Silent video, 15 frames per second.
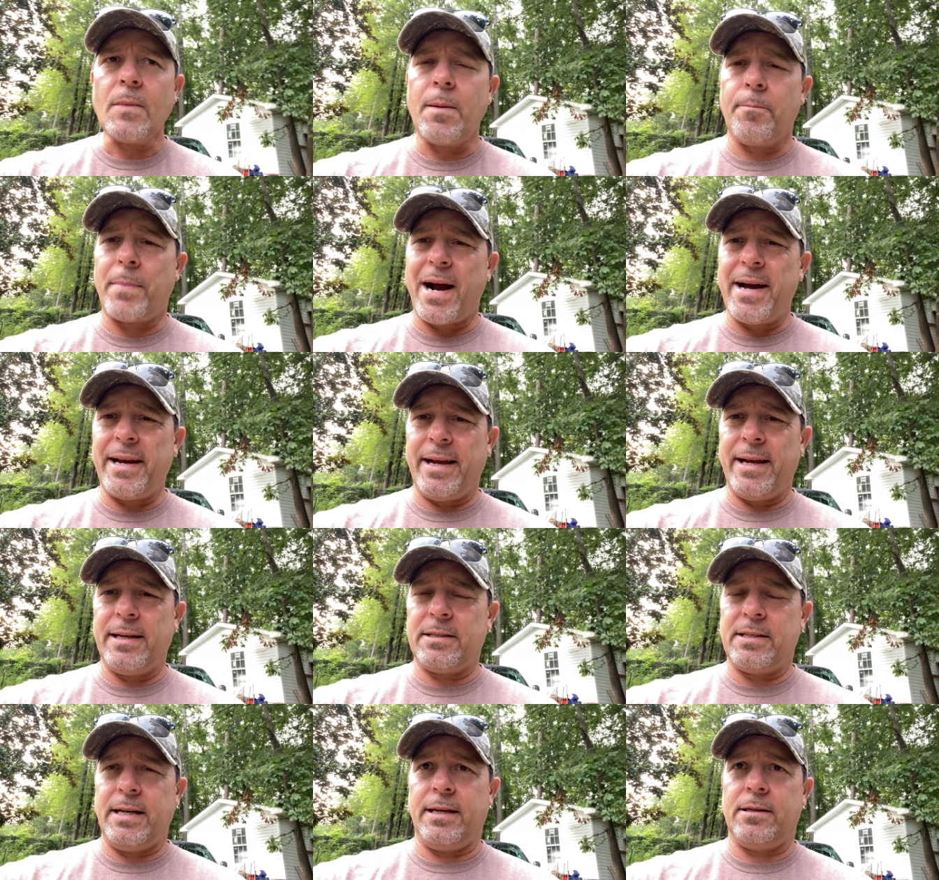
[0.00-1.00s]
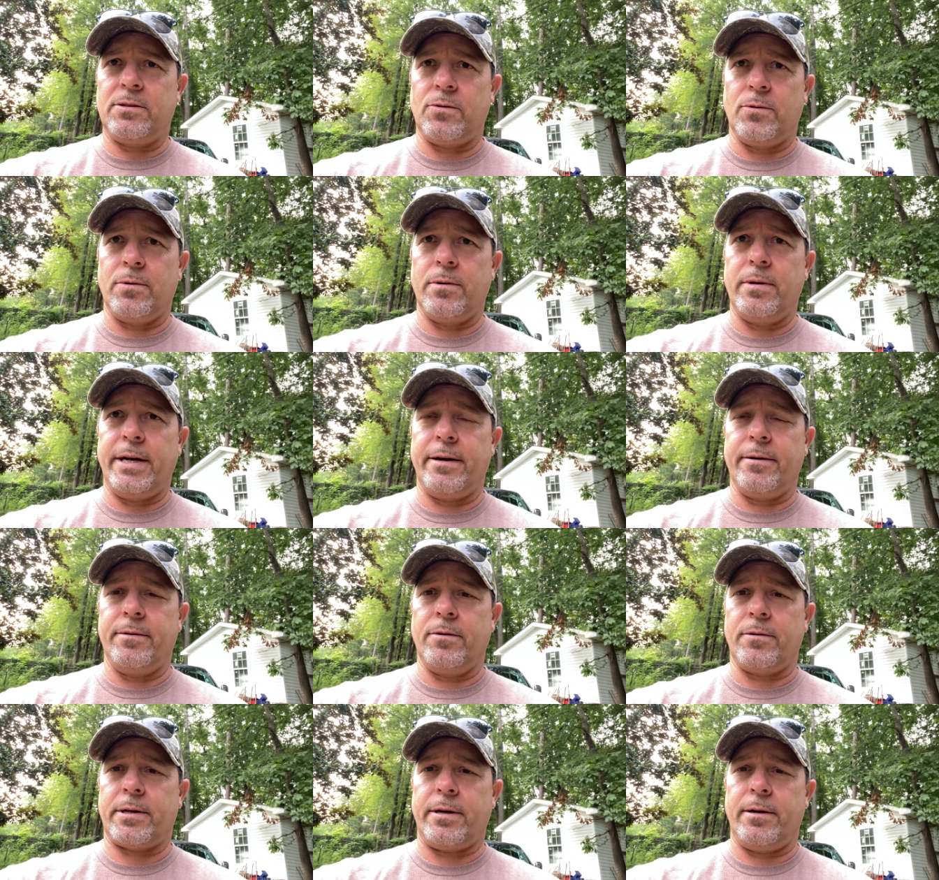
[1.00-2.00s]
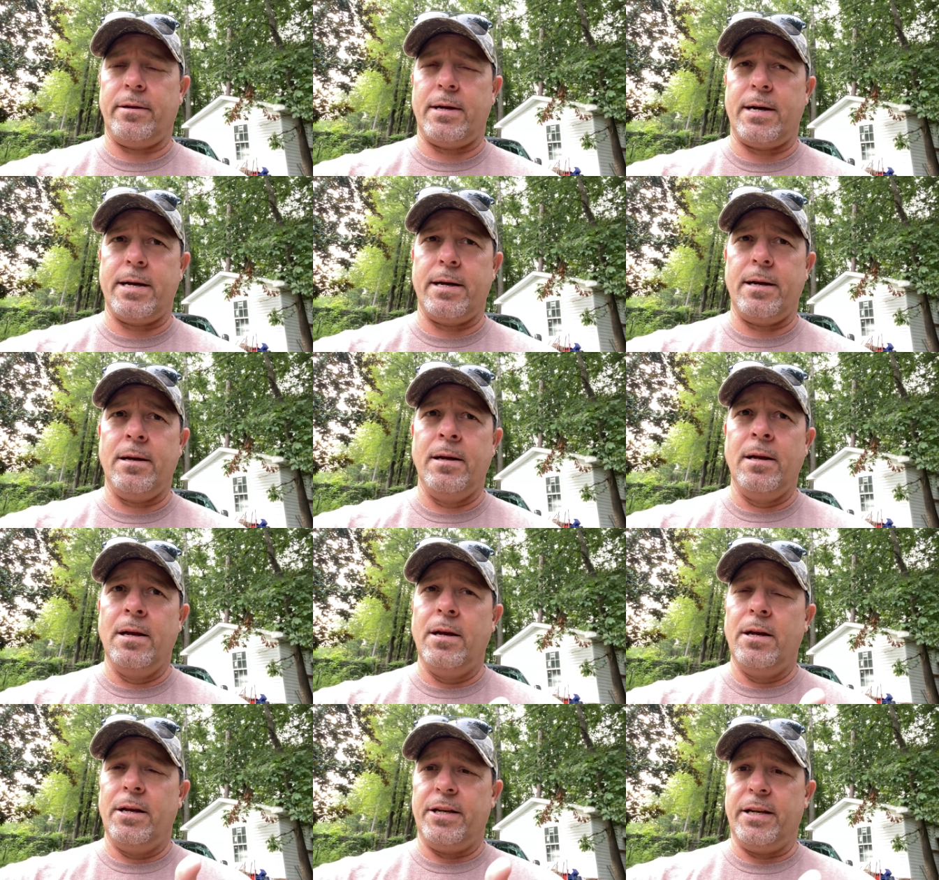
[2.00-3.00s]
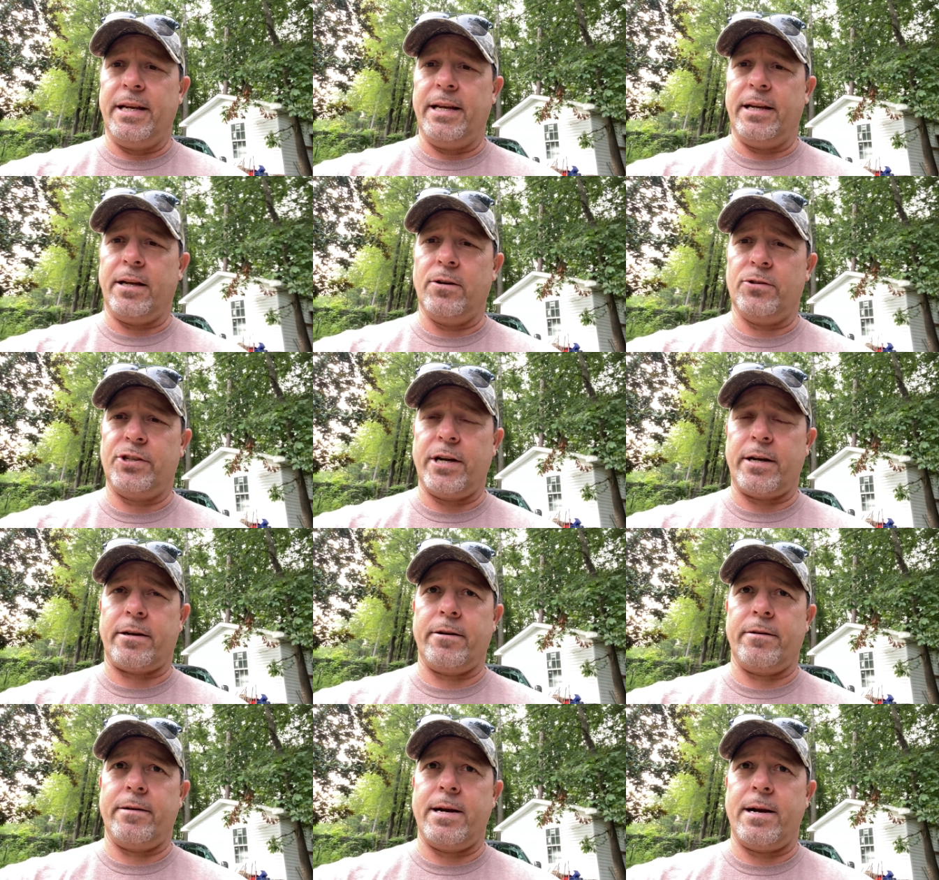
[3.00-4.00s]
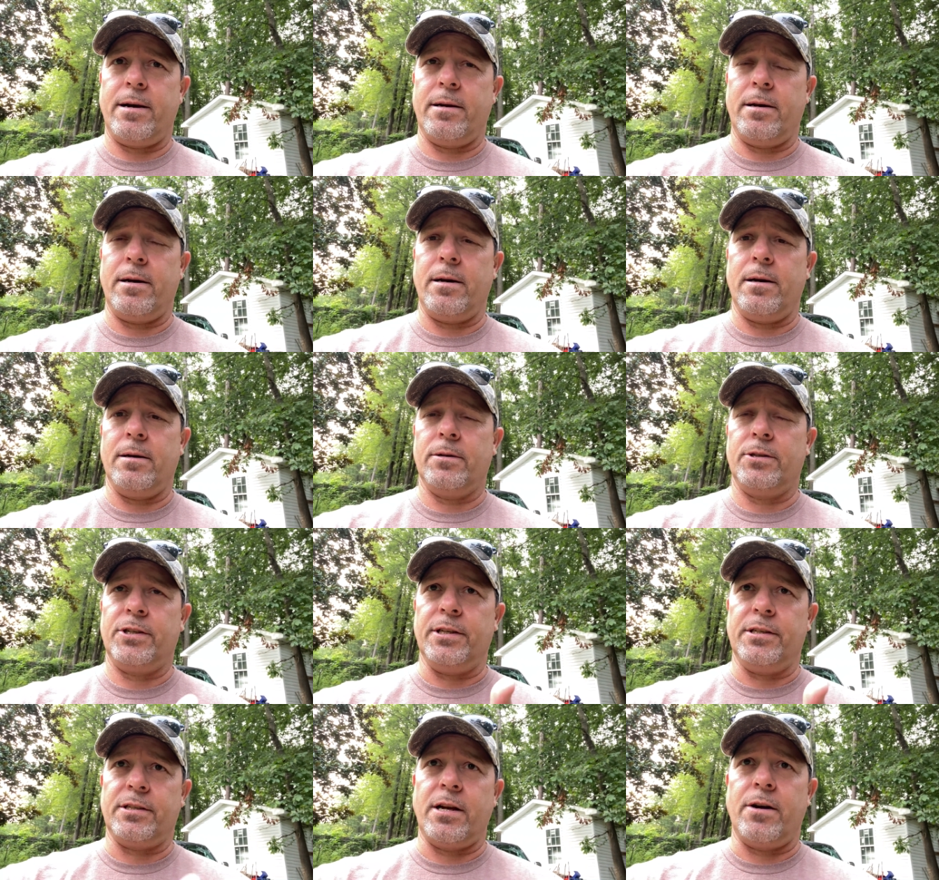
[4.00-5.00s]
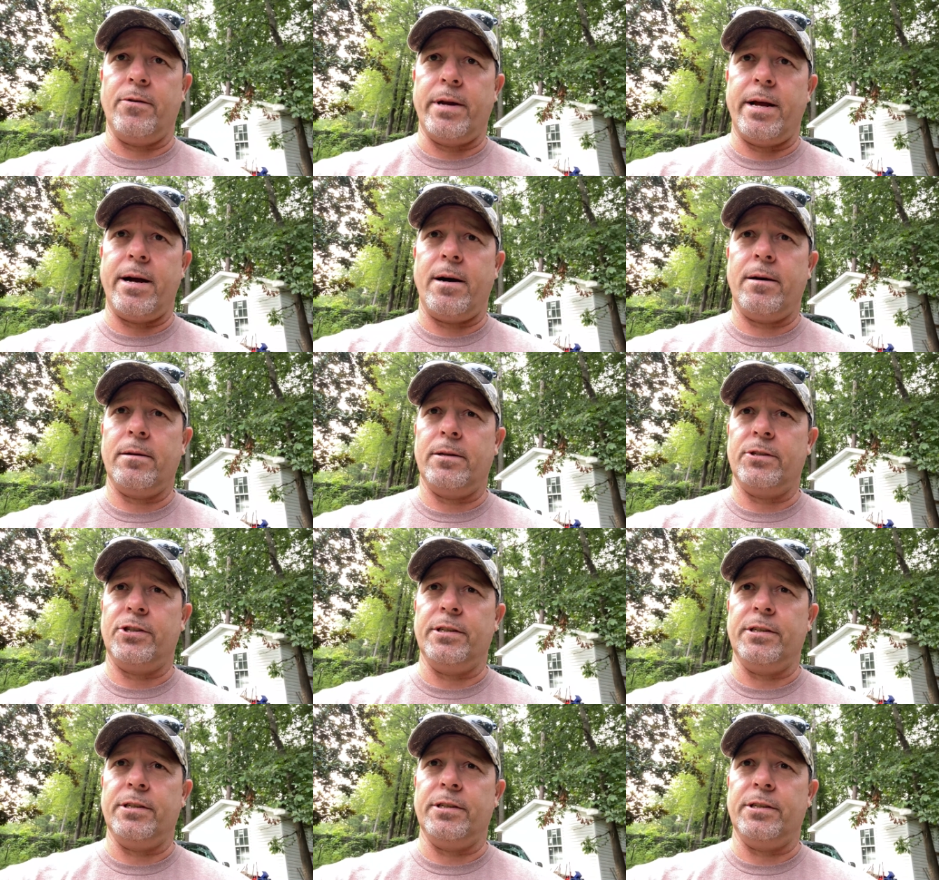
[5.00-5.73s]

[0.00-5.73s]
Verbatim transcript: buying an antique store here in North Carolina, you need to go check her out. Uh, she's selling out.